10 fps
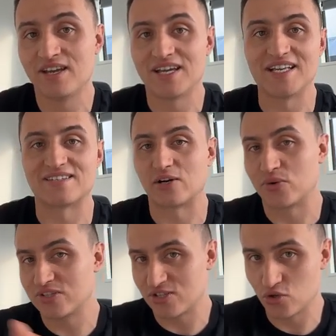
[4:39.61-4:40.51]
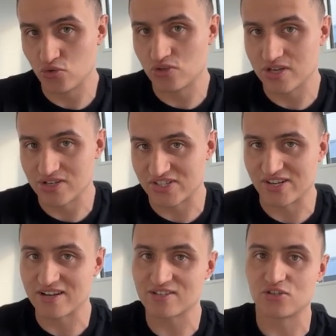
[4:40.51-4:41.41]
He's going to the
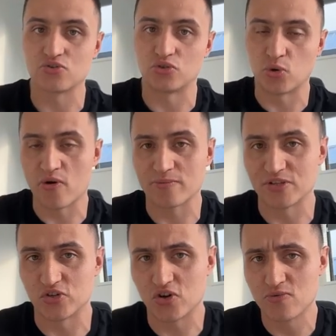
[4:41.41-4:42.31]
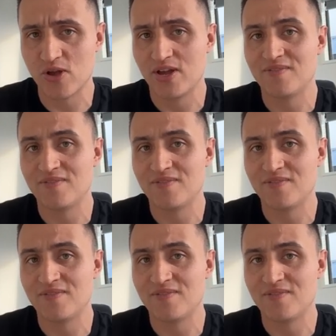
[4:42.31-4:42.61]
site to quote up the job.